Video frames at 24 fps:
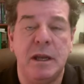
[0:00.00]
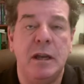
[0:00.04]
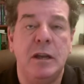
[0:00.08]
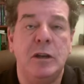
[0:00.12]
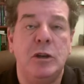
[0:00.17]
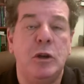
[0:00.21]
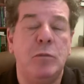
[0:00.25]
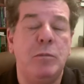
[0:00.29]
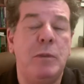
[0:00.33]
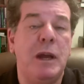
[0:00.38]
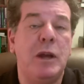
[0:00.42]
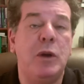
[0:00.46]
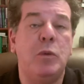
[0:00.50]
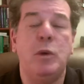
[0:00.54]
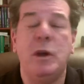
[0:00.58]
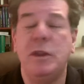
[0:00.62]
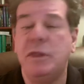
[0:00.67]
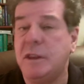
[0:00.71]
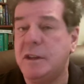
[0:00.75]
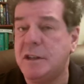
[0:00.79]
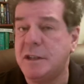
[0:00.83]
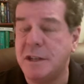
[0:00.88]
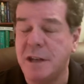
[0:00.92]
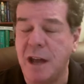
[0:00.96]
no matter what
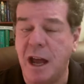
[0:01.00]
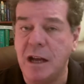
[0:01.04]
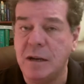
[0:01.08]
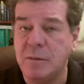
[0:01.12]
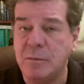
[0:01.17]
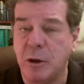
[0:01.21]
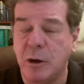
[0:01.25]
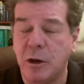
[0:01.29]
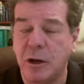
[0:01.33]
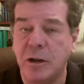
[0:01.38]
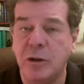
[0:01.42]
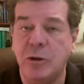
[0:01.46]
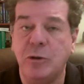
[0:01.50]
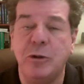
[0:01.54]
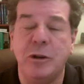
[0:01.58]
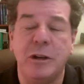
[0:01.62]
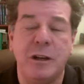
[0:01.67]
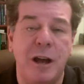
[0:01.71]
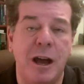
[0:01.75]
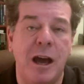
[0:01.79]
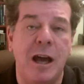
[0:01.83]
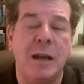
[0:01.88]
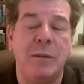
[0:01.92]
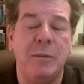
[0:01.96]
the stock market or
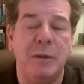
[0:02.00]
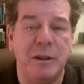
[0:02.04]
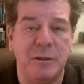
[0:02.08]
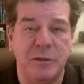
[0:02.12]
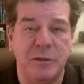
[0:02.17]
economy is